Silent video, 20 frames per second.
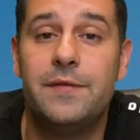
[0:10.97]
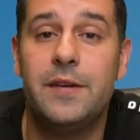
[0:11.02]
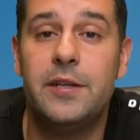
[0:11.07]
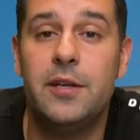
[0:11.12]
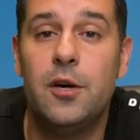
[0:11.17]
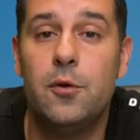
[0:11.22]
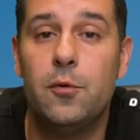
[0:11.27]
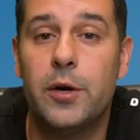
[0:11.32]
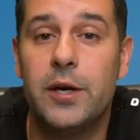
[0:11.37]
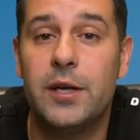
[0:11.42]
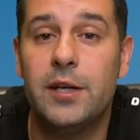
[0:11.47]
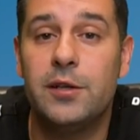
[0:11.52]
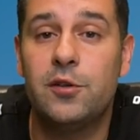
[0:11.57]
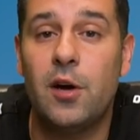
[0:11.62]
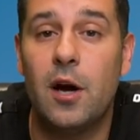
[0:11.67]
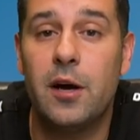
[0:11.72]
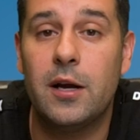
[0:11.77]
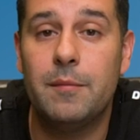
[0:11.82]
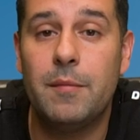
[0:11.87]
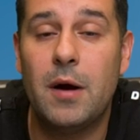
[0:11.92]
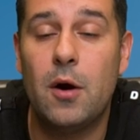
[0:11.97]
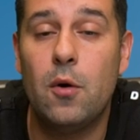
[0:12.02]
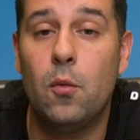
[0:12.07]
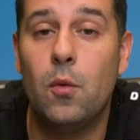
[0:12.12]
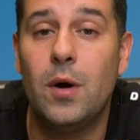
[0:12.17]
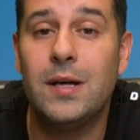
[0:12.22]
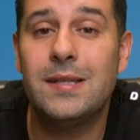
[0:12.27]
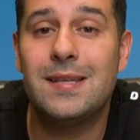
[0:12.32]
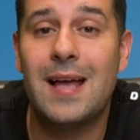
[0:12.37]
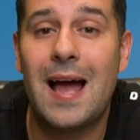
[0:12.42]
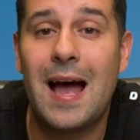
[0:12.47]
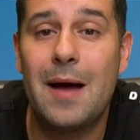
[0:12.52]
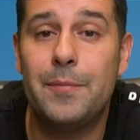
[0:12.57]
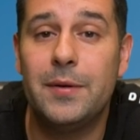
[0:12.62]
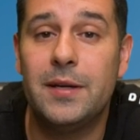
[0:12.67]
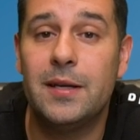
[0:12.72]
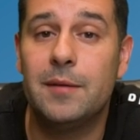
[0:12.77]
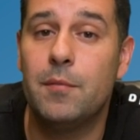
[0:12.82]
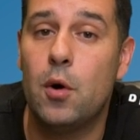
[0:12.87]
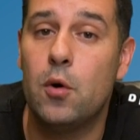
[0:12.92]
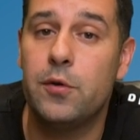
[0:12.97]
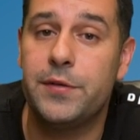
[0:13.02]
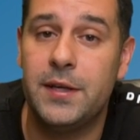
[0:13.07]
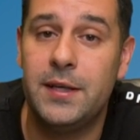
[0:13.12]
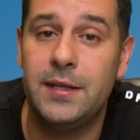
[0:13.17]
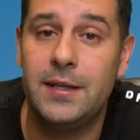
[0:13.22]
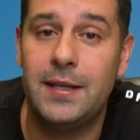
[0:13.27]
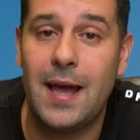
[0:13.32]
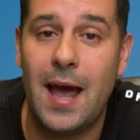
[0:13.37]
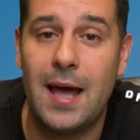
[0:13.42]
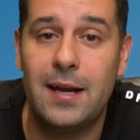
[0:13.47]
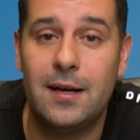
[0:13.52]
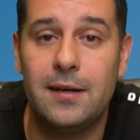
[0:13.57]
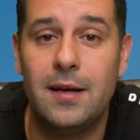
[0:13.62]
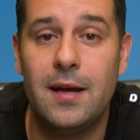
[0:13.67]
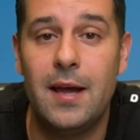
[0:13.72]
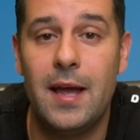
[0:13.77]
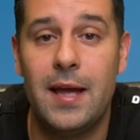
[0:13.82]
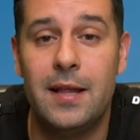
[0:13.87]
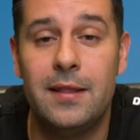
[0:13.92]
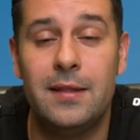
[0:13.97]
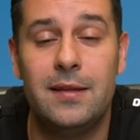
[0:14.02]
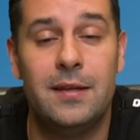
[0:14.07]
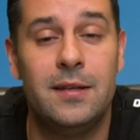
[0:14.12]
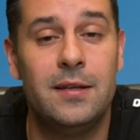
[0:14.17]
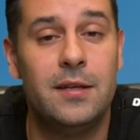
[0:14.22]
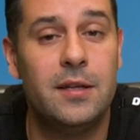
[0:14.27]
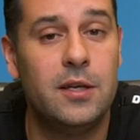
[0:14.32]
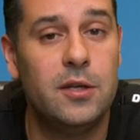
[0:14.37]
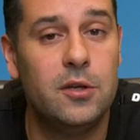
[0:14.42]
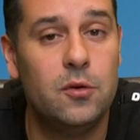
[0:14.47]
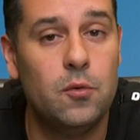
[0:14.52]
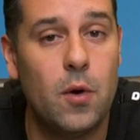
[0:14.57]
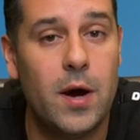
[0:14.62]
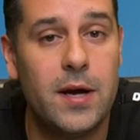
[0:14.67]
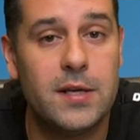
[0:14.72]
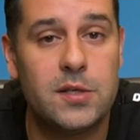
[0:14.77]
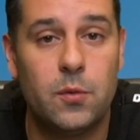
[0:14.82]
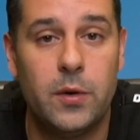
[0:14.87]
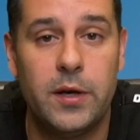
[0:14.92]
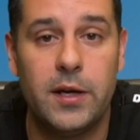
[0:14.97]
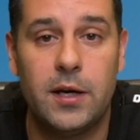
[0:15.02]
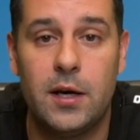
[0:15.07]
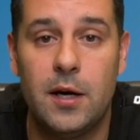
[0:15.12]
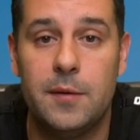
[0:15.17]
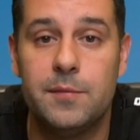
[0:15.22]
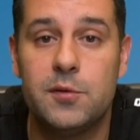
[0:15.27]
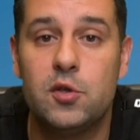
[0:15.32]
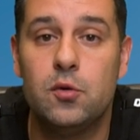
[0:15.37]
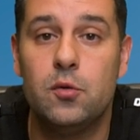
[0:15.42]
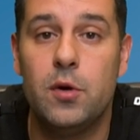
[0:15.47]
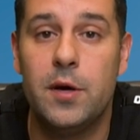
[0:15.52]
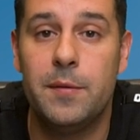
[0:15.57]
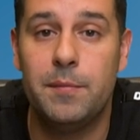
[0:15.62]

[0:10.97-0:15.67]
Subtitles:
video, we're gonna talk about what's happening both in Canada and in the US when it comes to